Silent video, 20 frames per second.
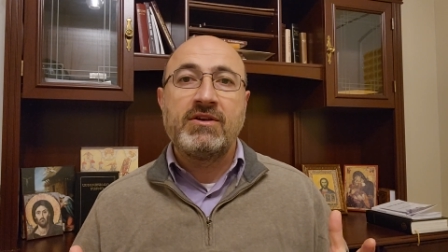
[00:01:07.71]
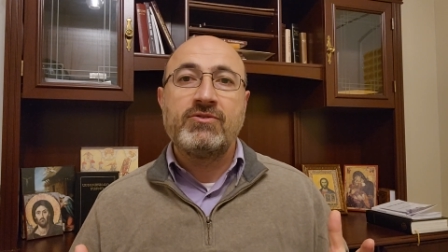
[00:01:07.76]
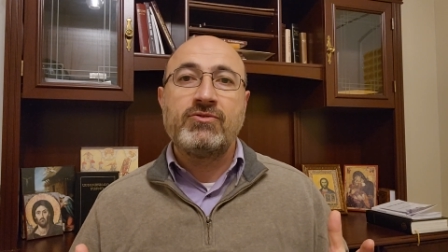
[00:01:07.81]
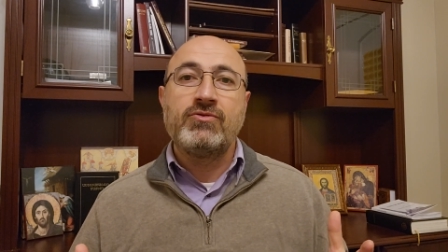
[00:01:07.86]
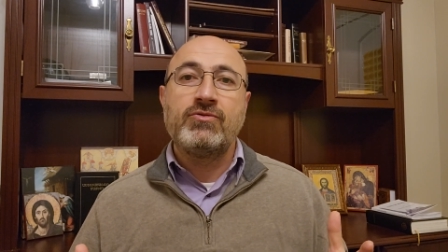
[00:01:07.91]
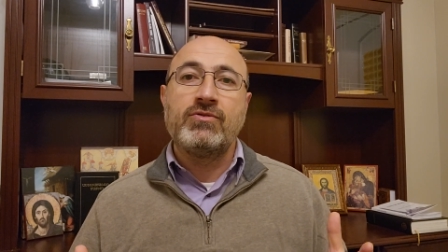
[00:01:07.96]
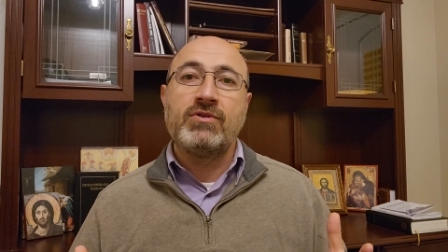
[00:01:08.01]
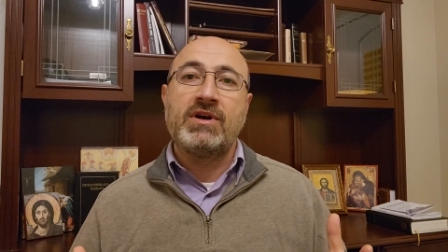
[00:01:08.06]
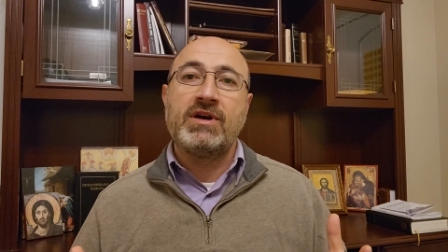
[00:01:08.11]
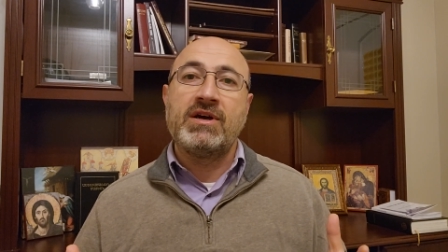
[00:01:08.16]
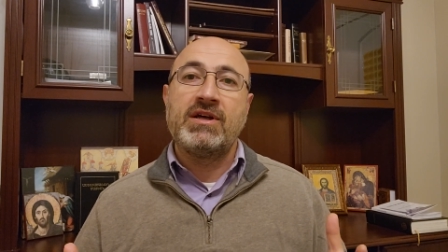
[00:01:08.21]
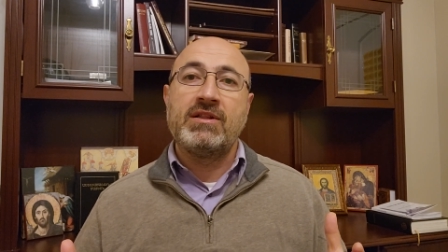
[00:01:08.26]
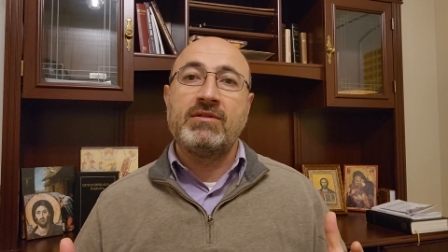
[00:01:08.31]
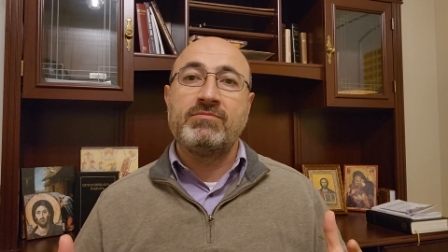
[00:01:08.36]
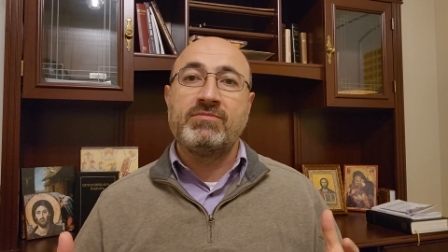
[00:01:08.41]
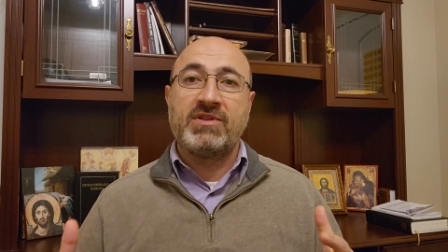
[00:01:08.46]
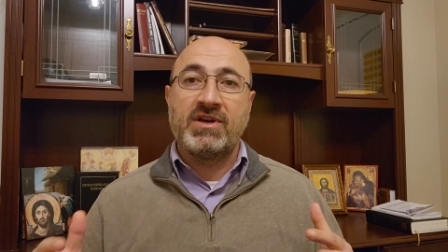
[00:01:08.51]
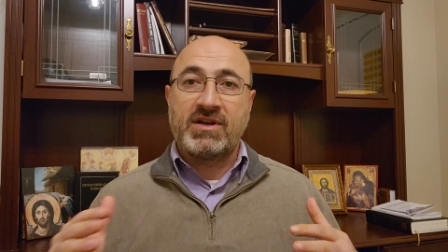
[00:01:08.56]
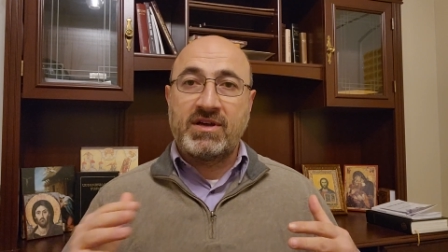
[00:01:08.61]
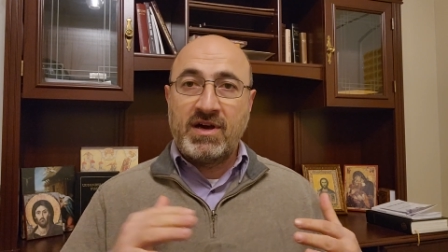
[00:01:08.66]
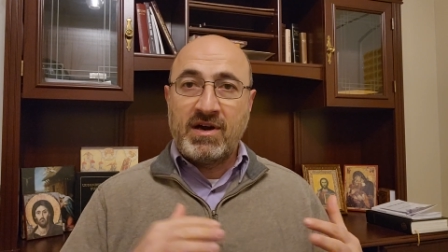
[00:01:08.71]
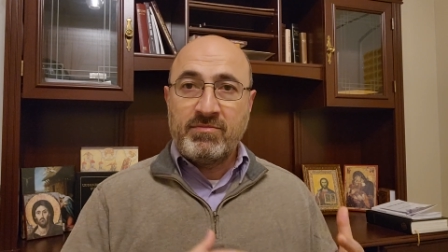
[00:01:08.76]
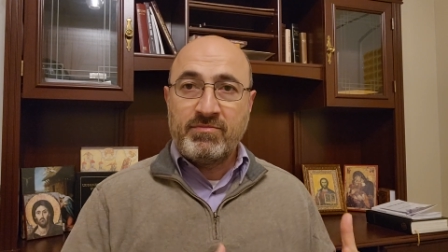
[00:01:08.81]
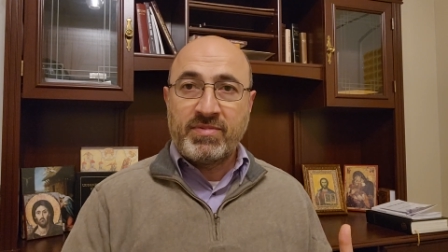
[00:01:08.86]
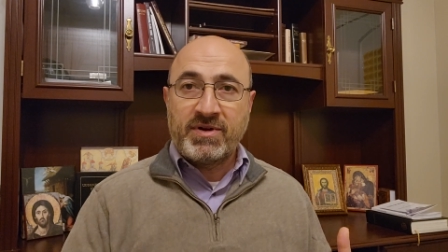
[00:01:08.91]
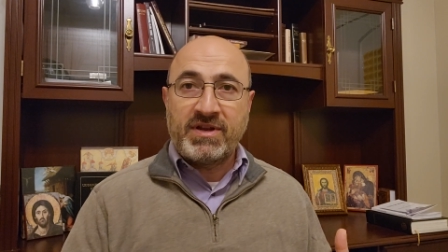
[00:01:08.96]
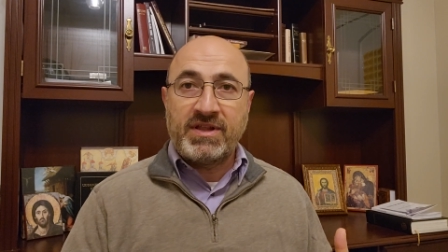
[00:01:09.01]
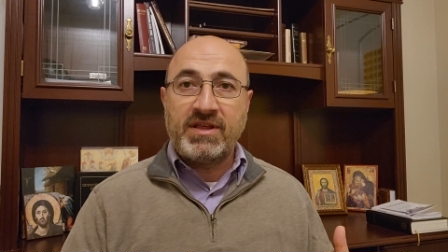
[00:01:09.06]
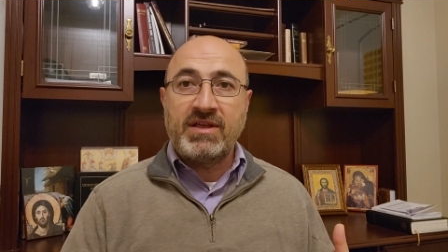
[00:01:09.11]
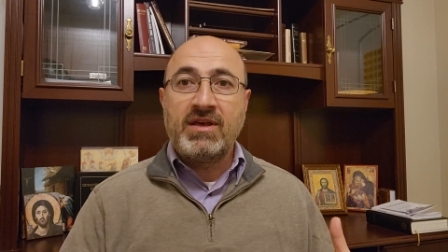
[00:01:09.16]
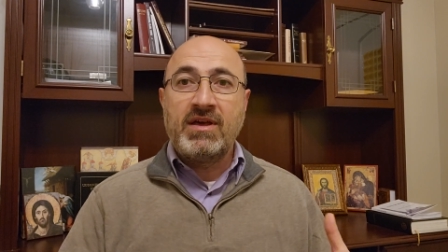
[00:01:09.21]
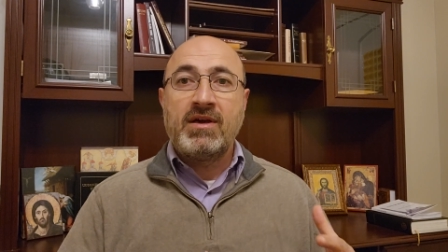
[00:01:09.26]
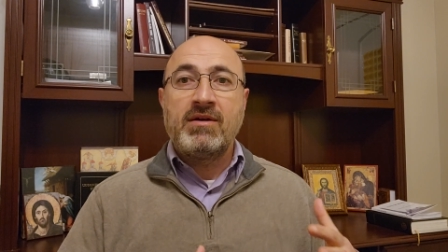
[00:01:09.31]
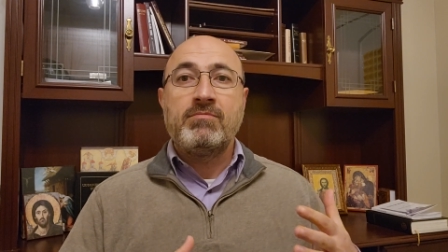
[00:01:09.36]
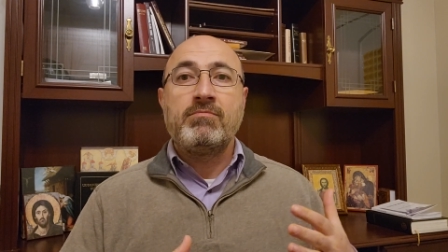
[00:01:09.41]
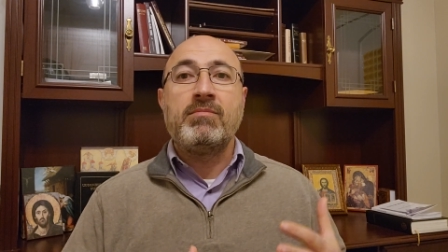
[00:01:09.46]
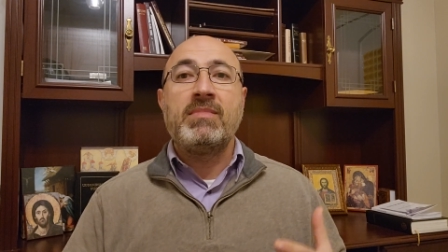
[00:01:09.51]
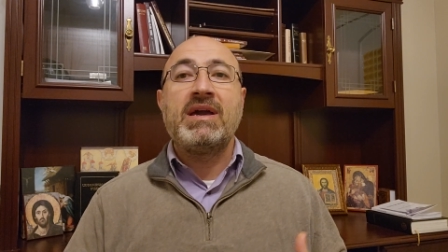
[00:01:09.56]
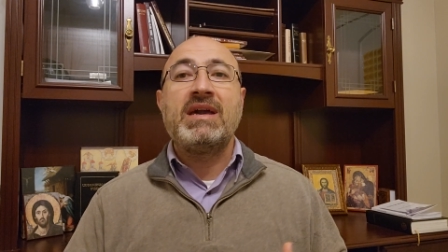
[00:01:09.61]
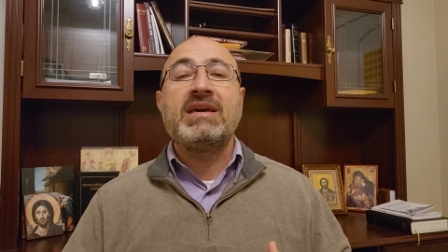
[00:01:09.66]
to help the company
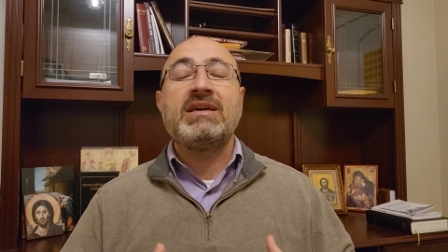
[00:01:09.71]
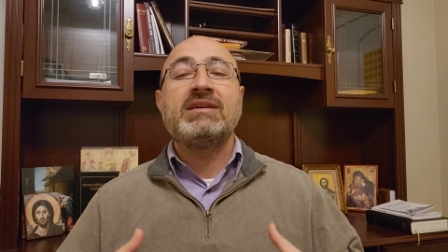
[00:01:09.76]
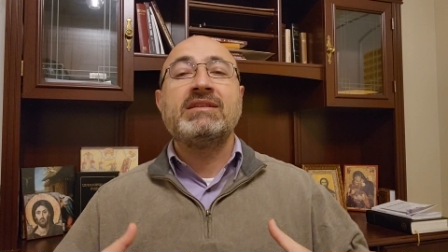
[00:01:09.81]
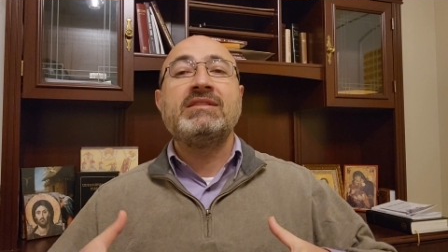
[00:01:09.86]
make